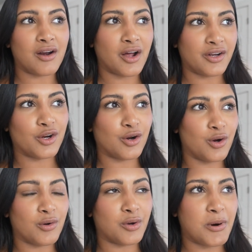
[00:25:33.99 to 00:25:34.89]
not in your
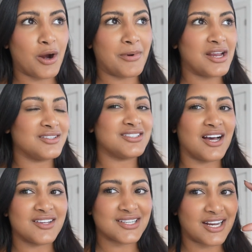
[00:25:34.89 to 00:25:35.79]
own apartment
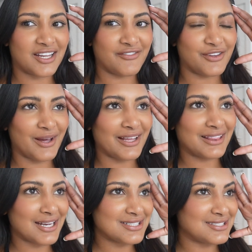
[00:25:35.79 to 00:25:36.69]
does kind of give you like
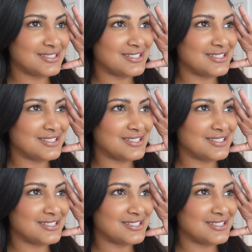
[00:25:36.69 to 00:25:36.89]
that